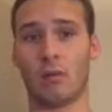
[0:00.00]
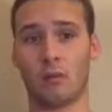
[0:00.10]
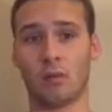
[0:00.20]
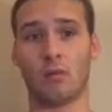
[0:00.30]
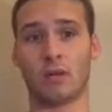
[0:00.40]

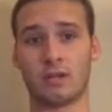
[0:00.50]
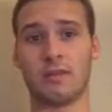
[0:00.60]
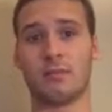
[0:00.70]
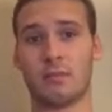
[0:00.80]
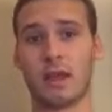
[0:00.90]
would want to
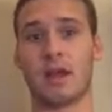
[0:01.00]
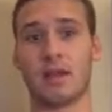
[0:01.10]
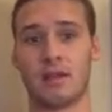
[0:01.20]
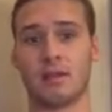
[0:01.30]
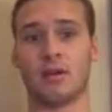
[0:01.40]
be
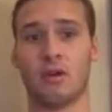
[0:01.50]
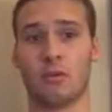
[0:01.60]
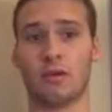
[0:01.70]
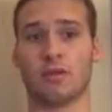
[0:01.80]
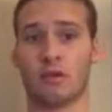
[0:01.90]
prepared to go
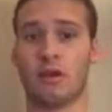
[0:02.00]
up against our